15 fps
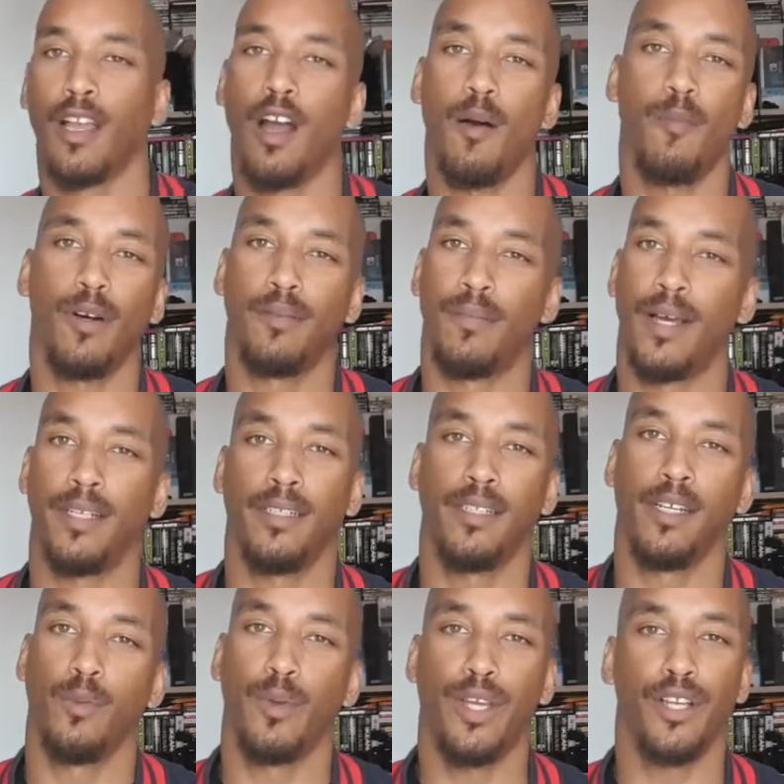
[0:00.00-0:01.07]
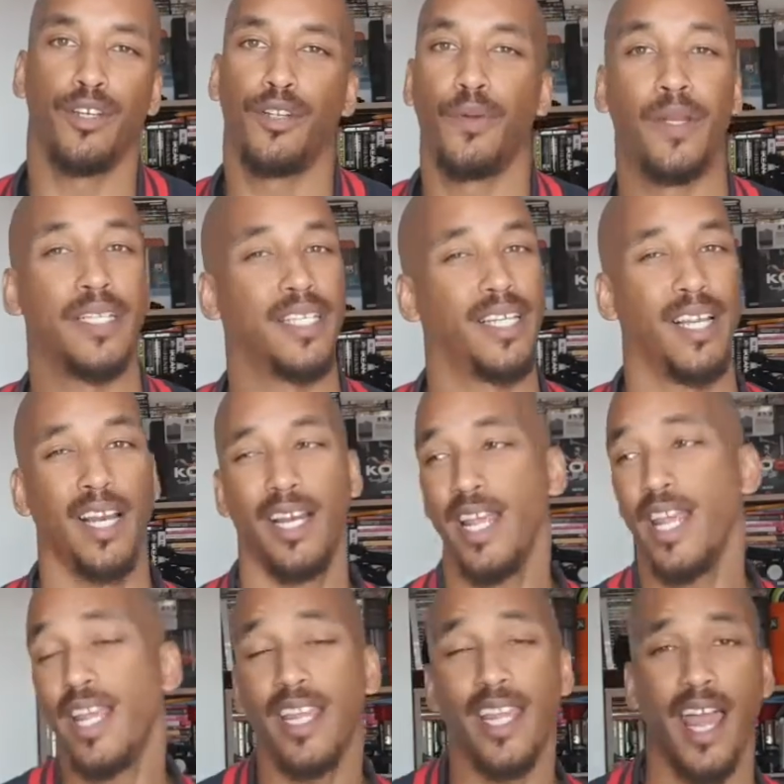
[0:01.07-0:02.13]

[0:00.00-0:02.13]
Come on, man. We can do this in a league